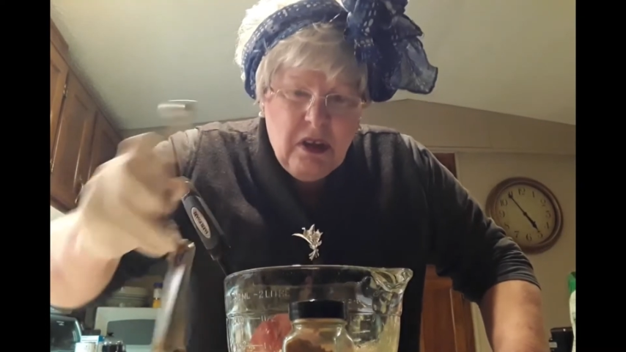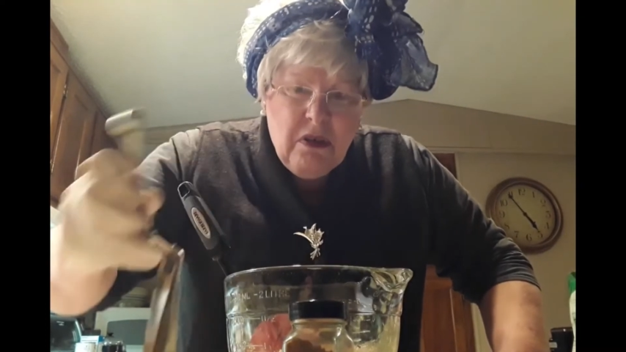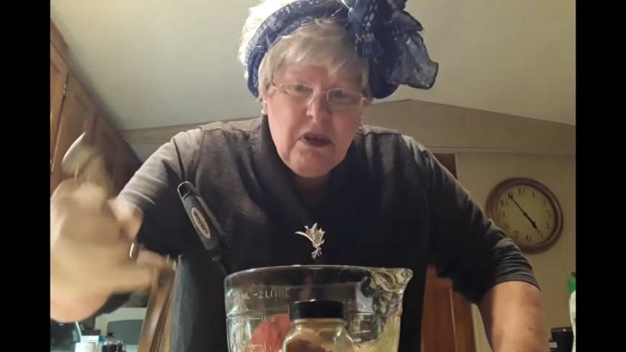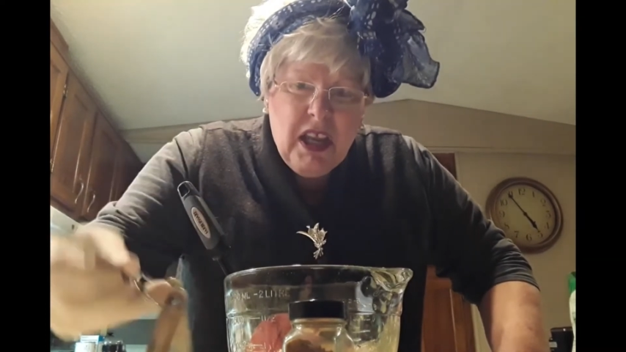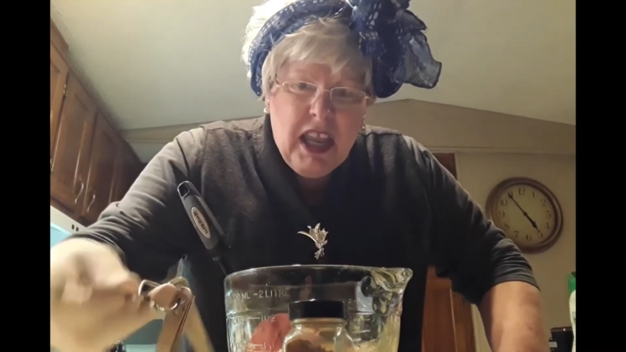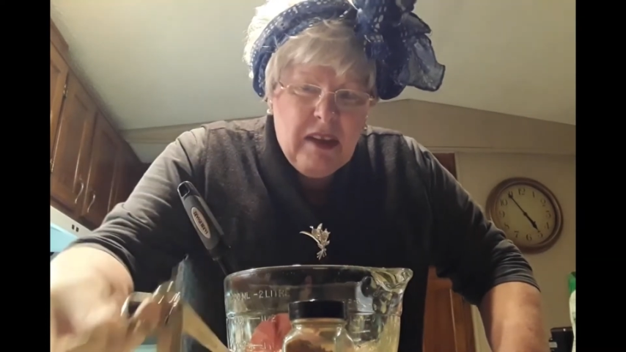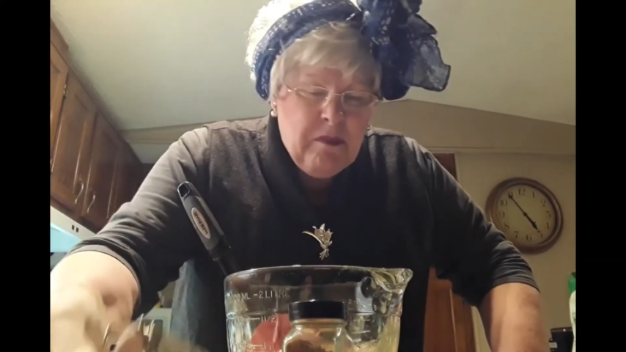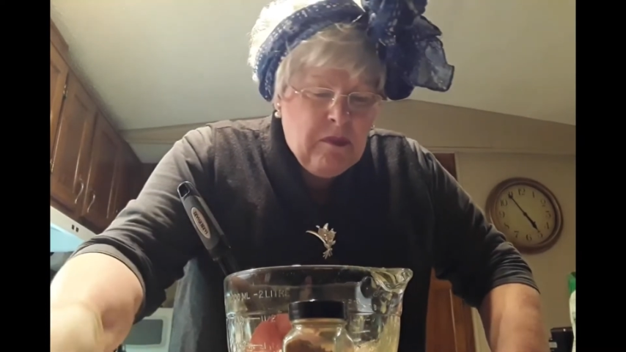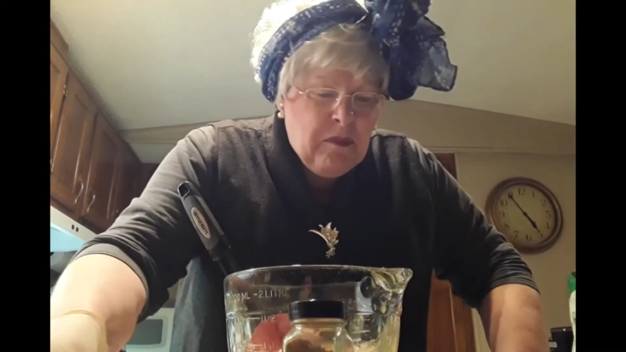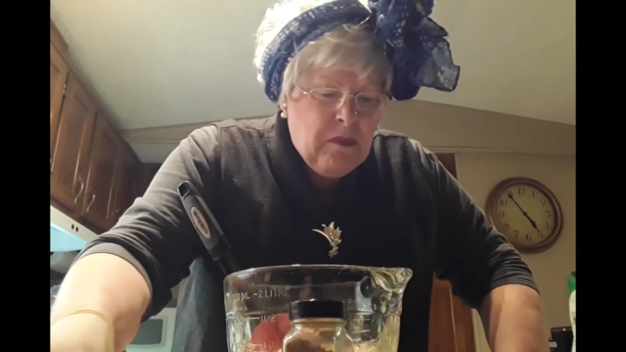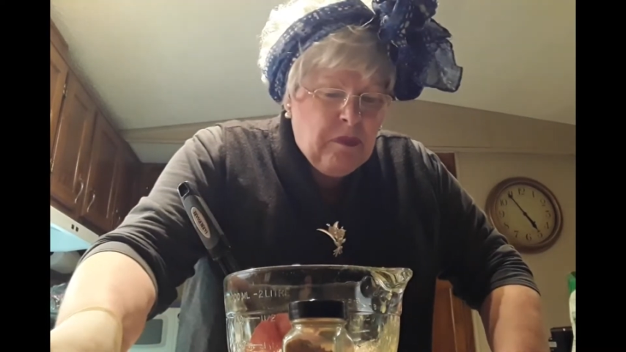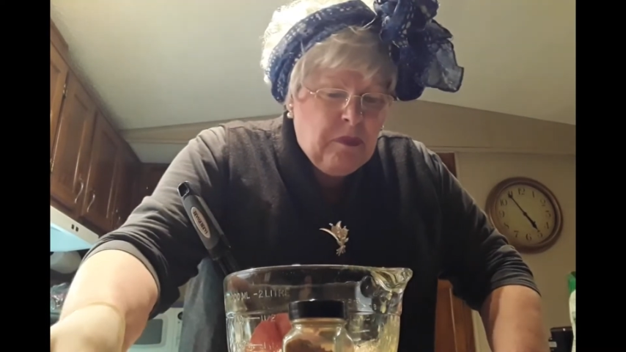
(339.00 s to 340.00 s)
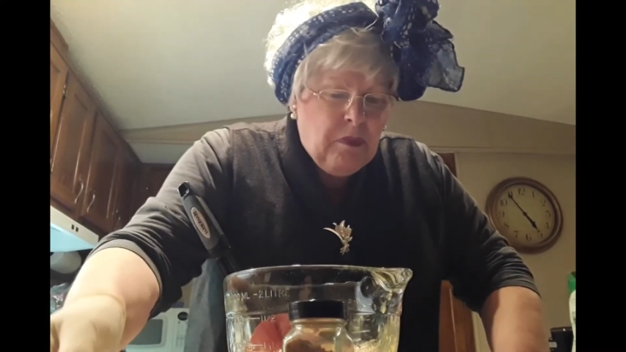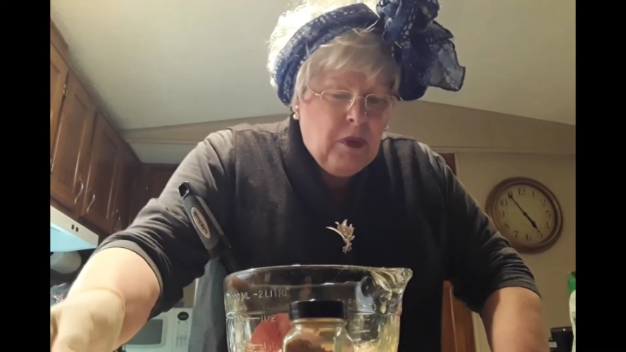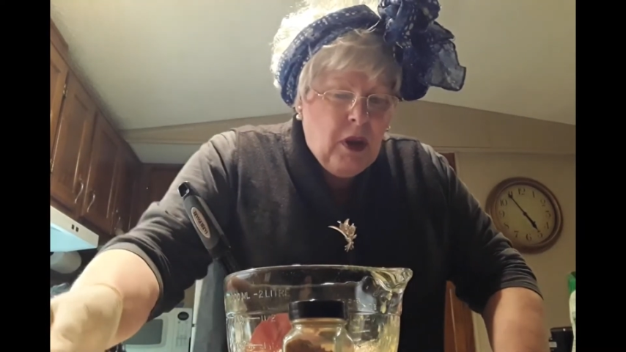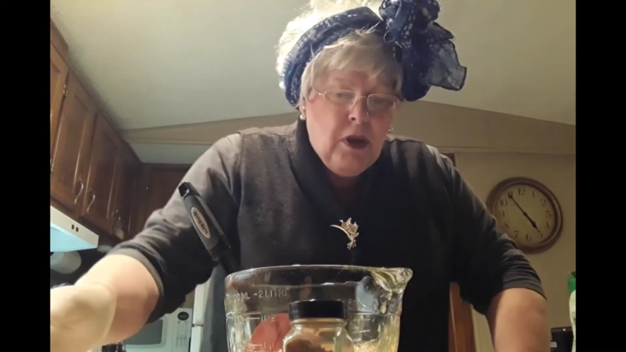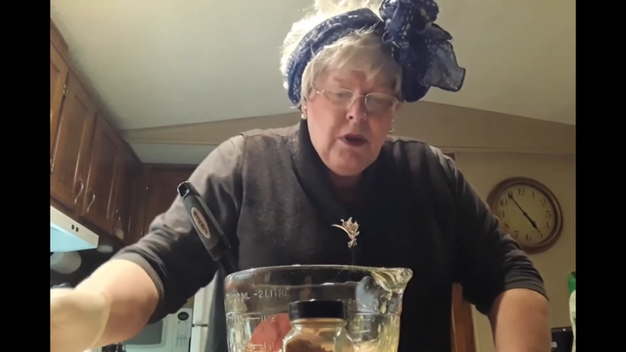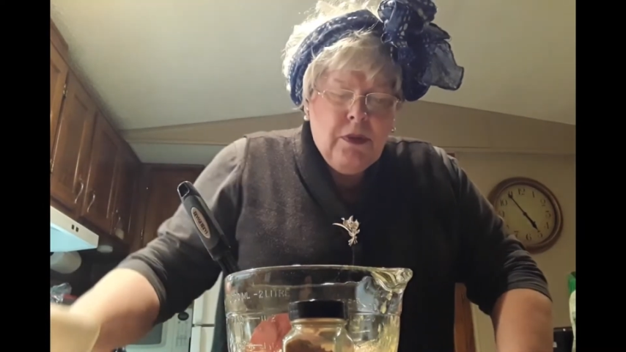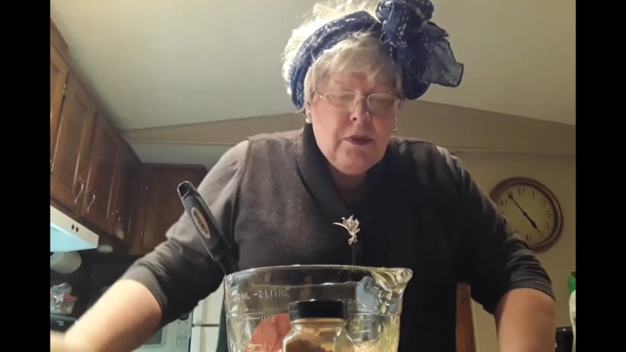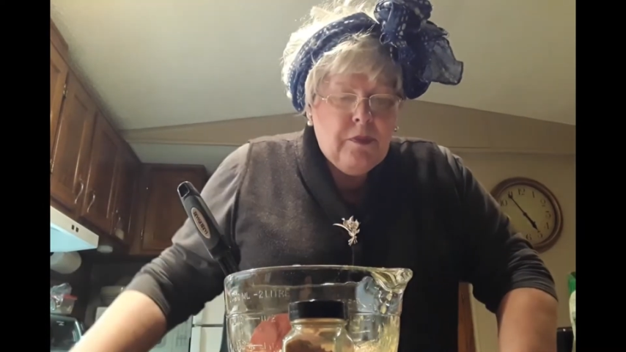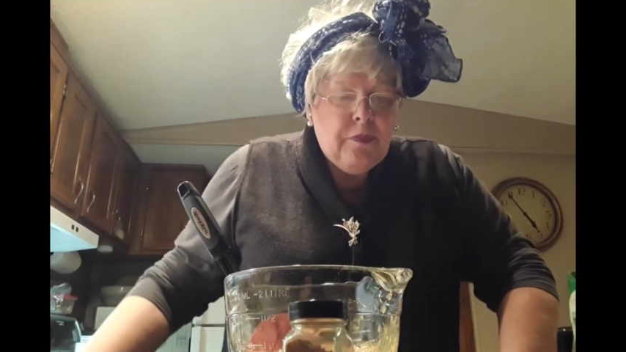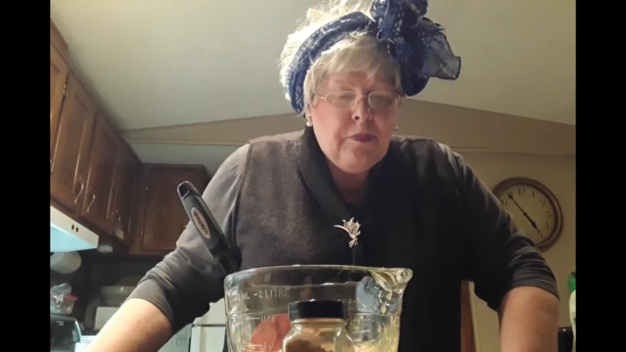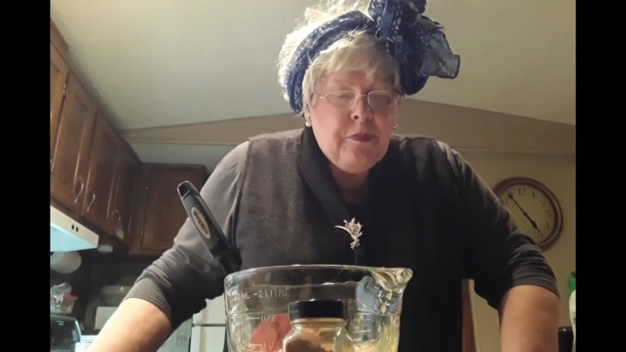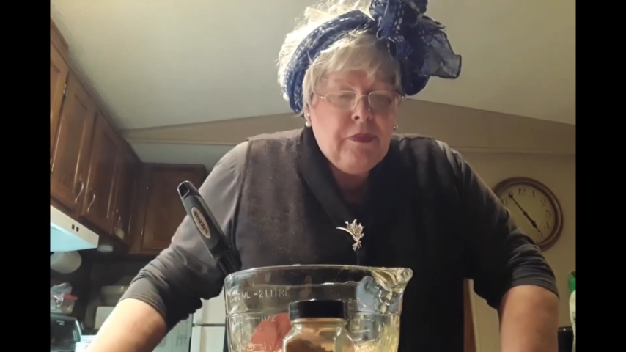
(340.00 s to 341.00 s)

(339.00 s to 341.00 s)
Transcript: Okay. Ooh.